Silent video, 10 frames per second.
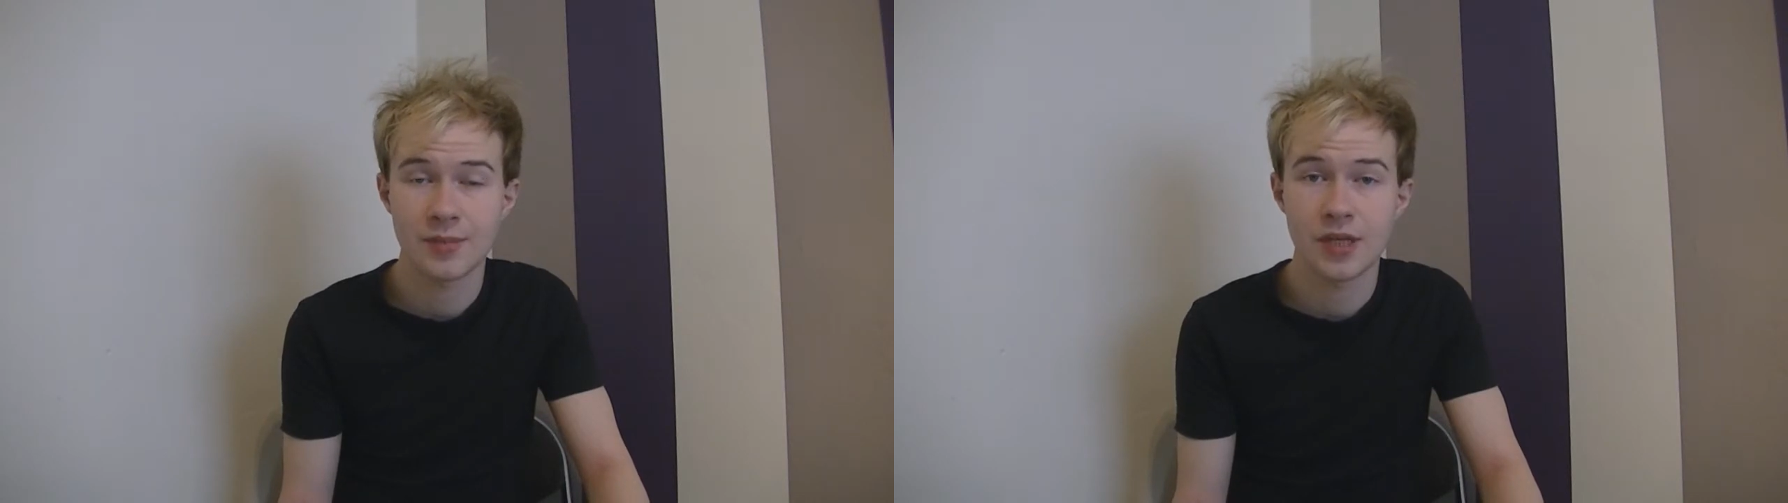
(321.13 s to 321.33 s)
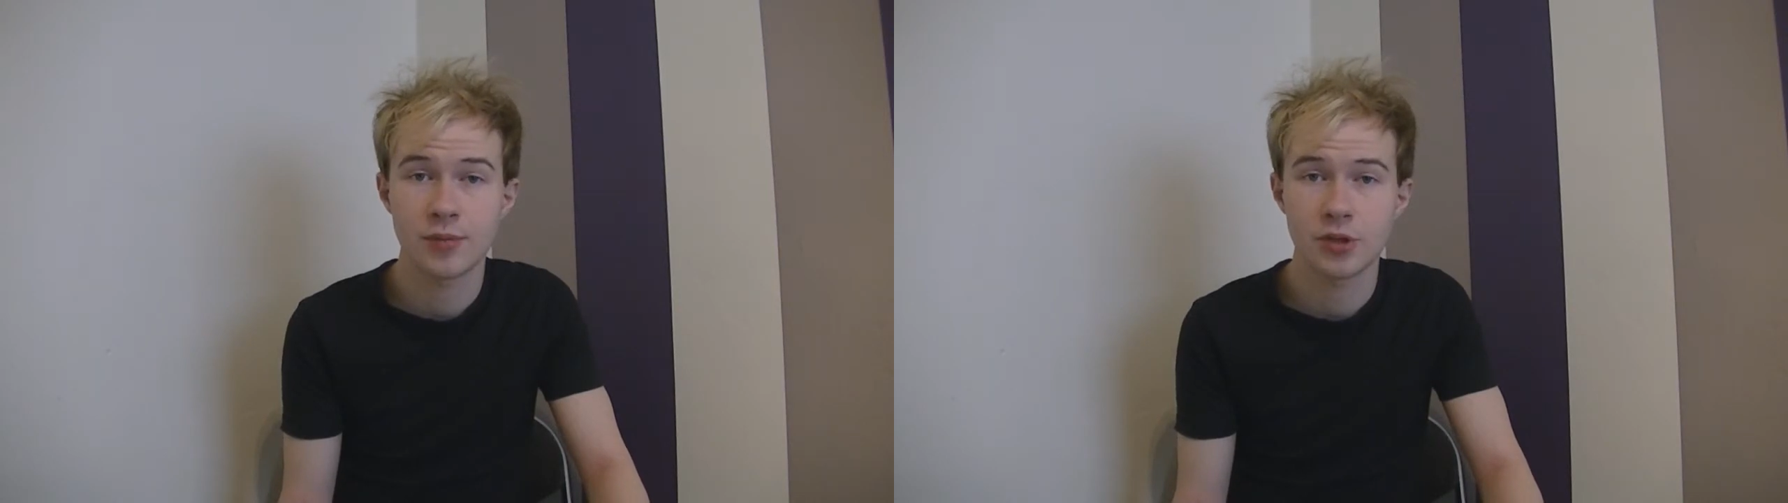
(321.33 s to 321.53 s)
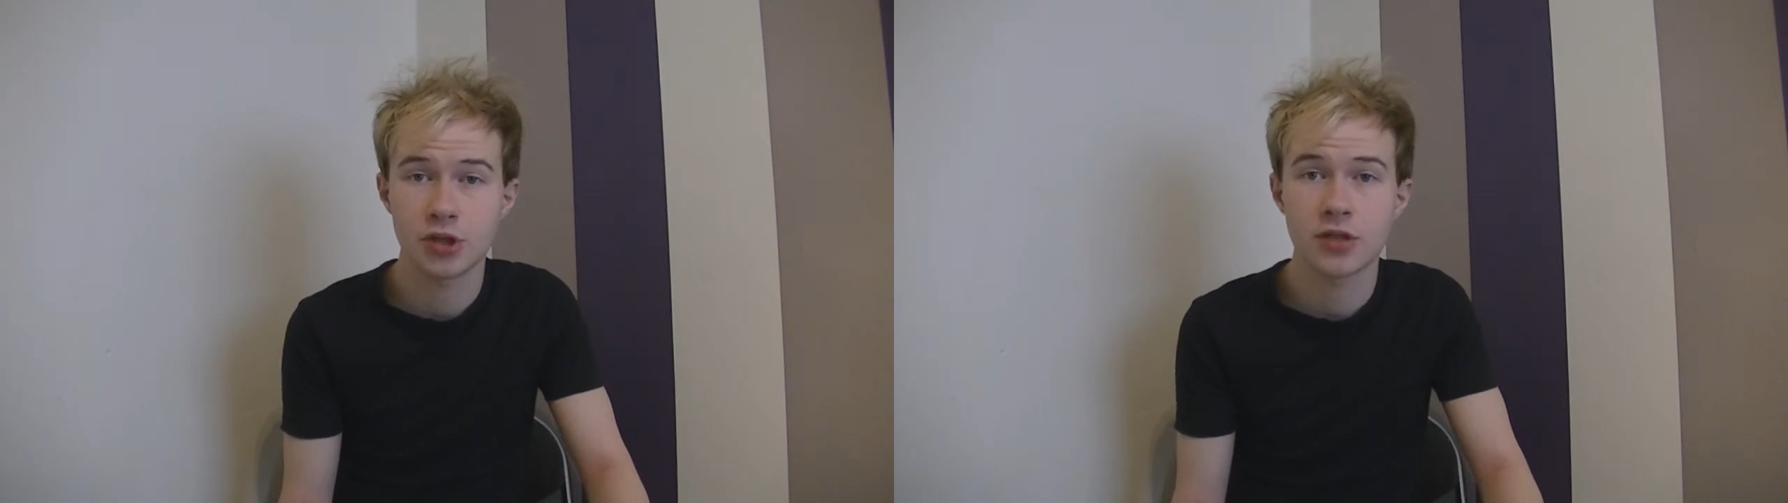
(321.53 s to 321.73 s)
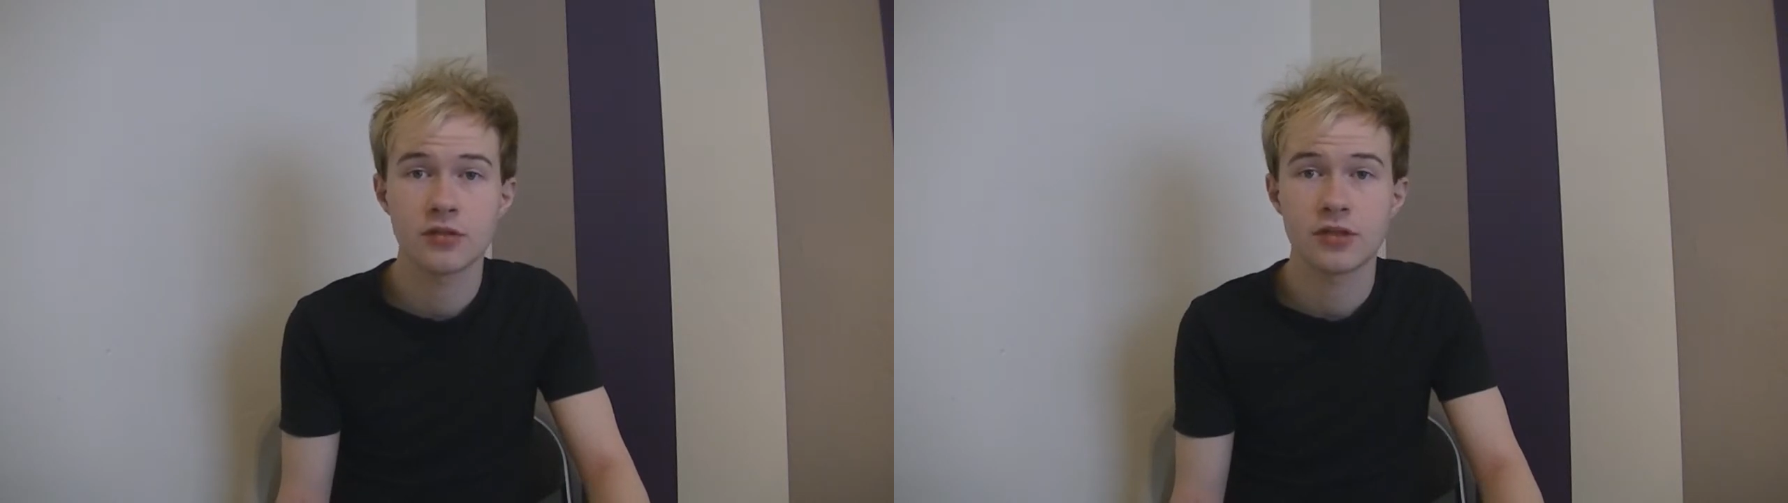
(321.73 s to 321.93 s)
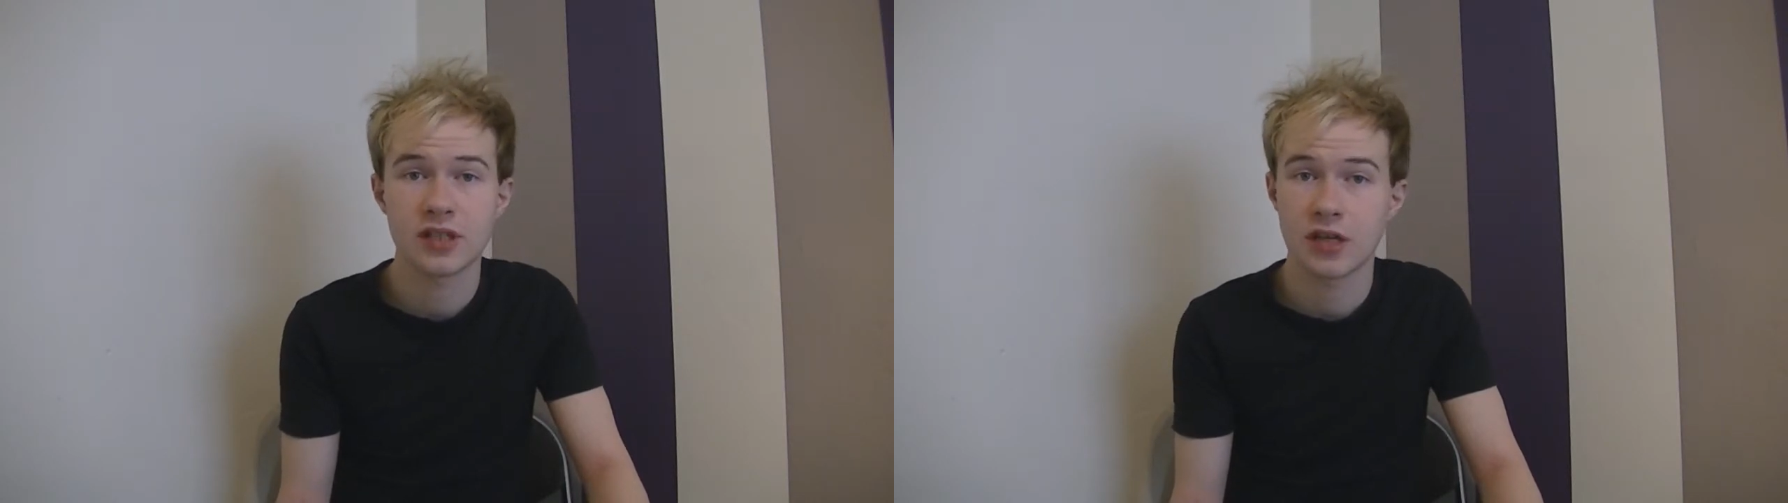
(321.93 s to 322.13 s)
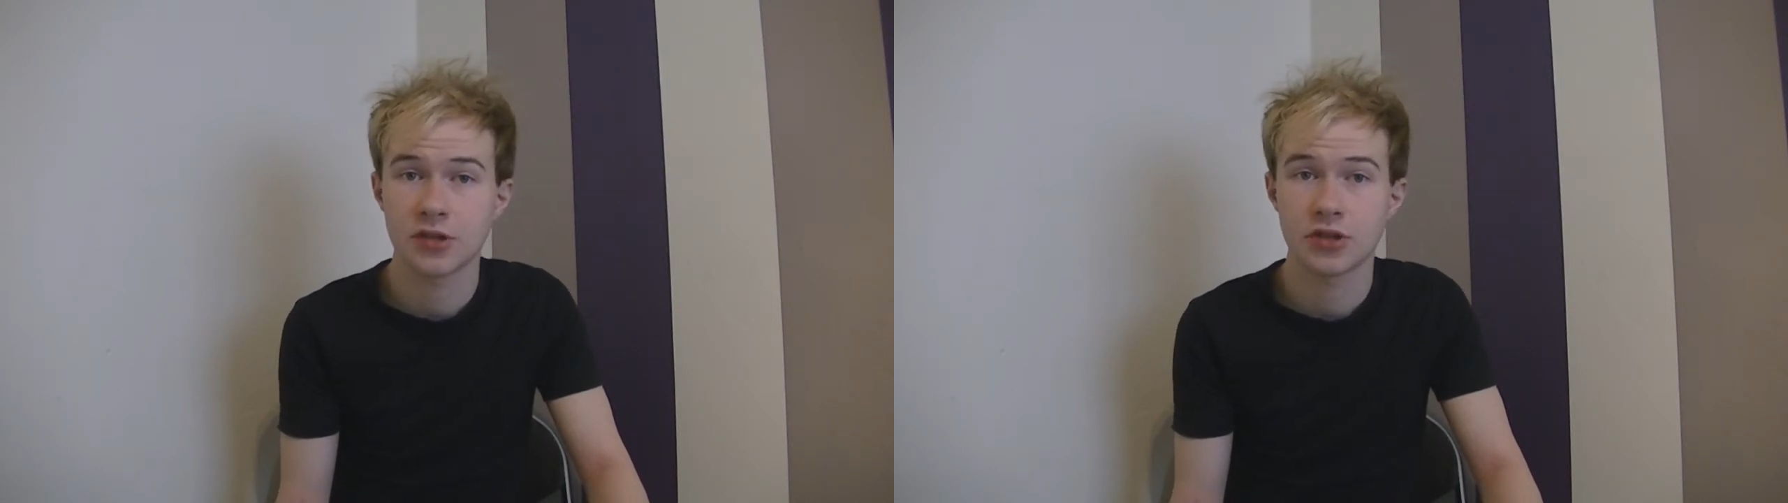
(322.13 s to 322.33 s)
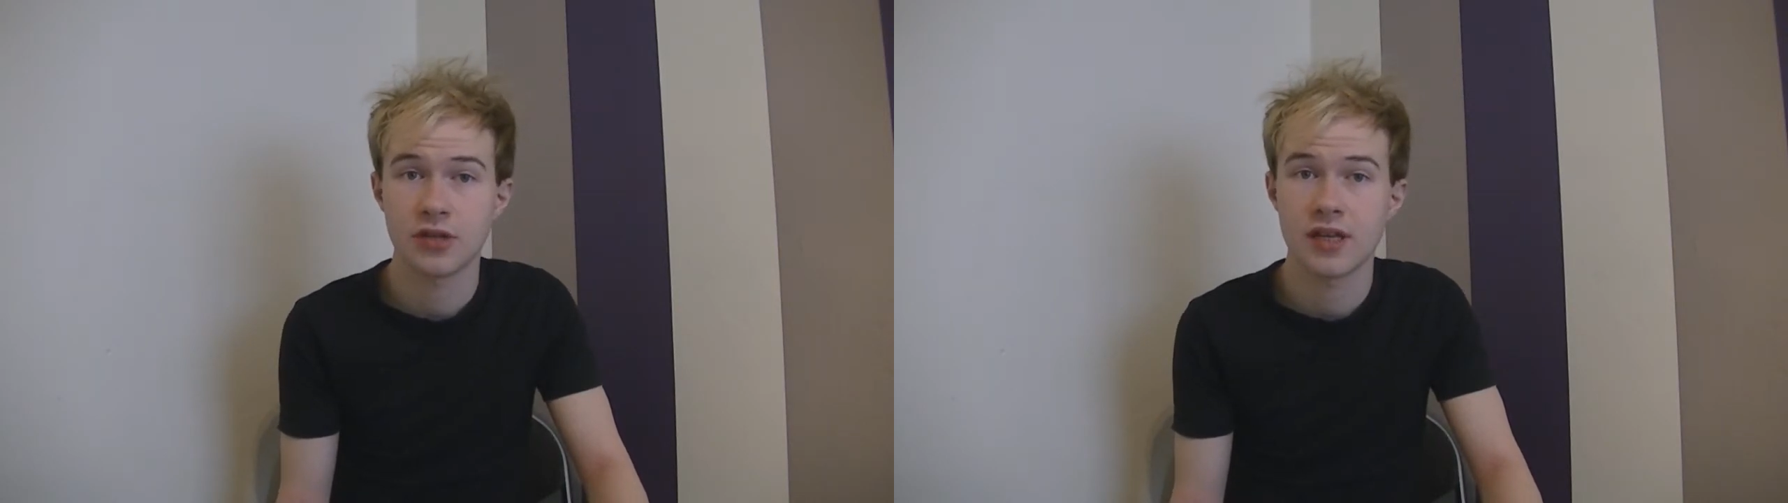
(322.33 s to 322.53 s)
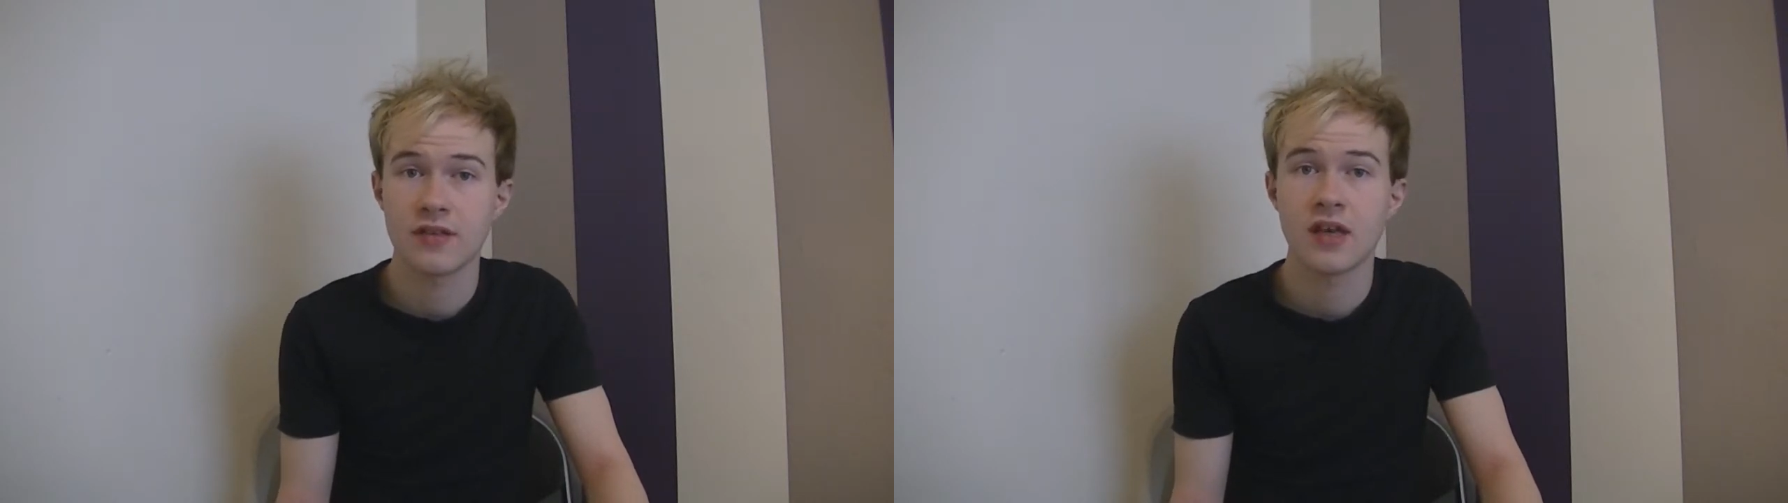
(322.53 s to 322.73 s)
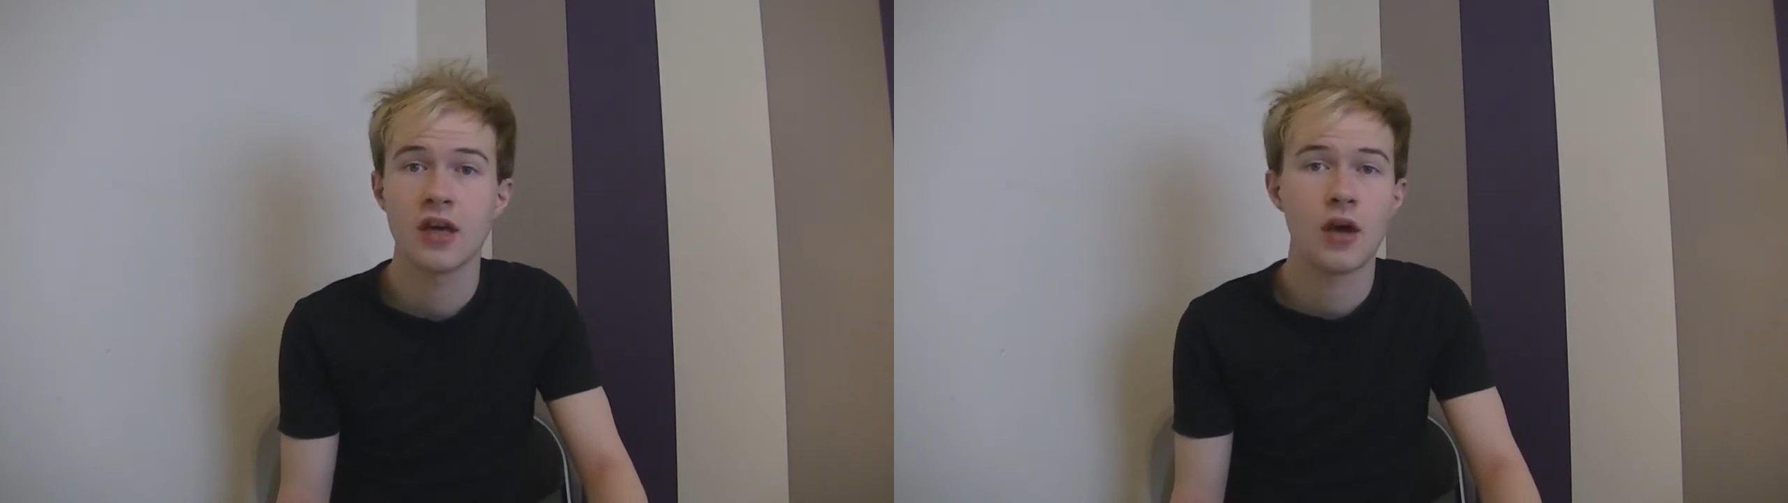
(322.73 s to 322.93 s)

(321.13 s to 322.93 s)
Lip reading: people and children in our street,